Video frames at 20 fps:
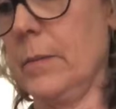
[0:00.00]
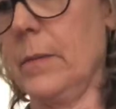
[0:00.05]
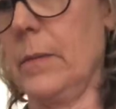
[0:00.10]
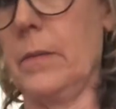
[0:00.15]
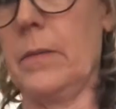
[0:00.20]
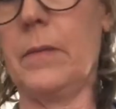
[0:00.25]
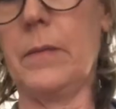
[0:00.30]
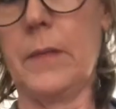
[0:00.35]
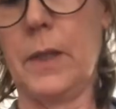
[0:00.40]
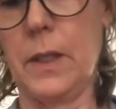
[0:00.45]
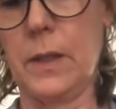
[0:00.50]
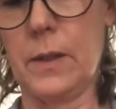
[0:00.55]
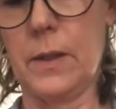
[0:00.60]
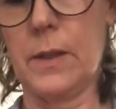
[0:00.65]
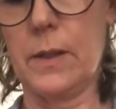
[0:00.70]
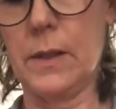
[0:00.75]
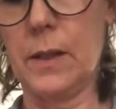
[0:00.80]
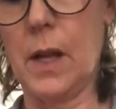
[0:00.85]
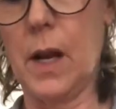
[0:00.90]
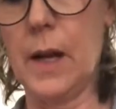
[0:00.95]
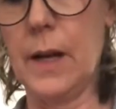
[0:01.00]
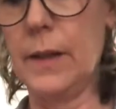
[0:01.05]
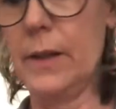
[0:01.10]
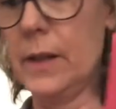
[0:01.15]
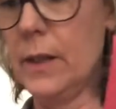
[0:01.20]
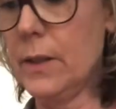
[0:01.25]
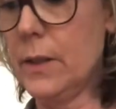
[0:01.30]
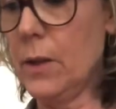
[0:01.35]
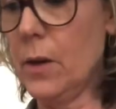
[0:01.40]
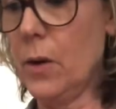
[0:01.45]
I'm gonna slide
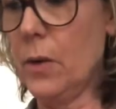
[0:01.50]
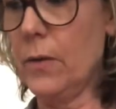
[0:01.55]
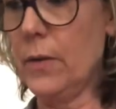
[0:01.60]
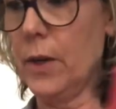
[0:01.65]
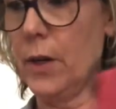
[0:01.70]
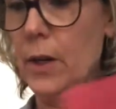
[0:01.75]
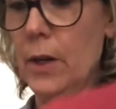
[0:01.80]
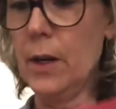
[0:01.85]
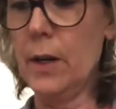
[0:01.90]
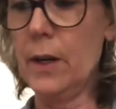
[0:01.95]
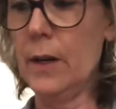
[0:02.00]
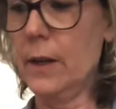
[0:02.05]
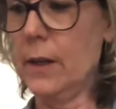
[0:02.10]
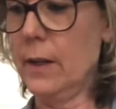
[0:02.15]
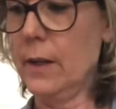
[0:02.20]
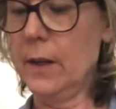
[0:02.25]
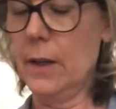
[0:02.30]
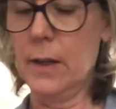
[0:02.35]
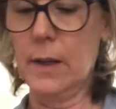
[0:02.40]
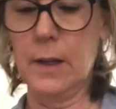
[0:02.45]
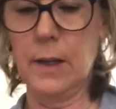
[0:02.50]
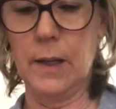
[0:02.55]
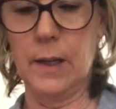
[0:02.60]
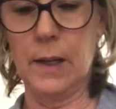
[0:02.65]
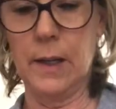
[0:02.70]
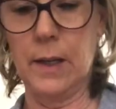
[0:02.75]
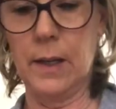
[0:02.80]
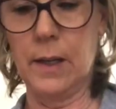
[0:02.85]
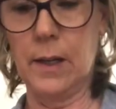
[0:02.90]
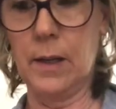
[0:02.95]
this over,
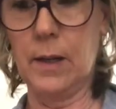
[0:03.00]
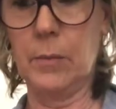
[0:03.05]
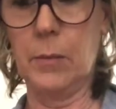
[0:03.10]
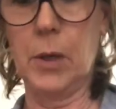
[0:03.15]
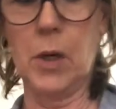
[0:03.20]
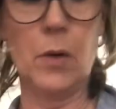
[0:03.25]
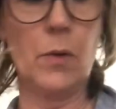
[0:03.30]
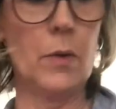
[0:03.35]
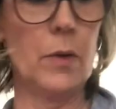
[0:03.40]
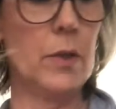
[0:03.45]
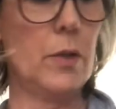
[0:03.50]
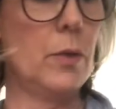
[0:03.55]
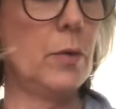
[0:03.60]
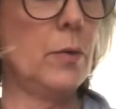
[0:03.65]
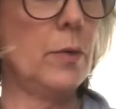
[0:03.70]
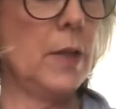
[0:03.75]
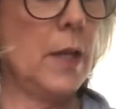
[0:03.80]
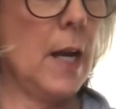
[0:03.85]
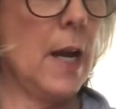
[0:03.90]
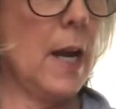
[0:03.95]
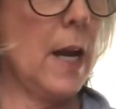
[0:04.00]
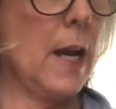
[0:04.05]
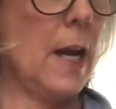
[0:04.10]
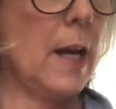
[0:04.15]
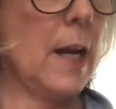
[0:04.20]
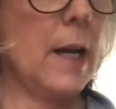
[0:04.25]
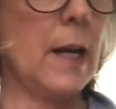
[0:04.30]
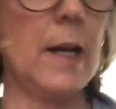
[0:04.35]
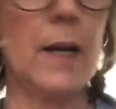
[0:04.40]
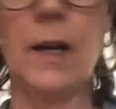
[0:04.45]
and I'm going to
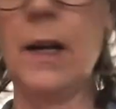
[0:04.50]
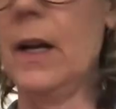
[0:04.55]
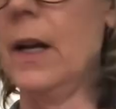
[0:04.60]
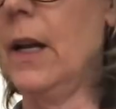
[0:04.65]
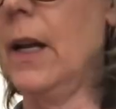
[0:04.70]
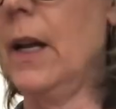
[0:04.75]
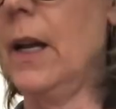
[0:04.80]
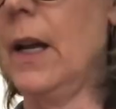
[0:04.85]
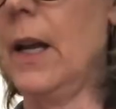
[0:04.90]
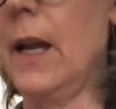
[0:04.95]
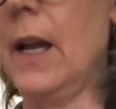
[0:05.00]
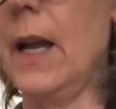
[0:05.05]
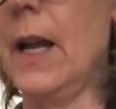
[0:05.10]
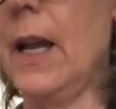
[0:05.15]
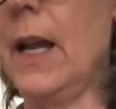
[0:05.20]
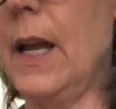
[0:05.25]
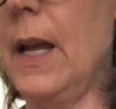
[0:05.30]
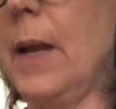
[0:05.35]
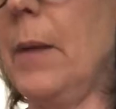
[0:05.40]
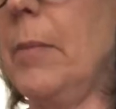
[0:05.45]
take a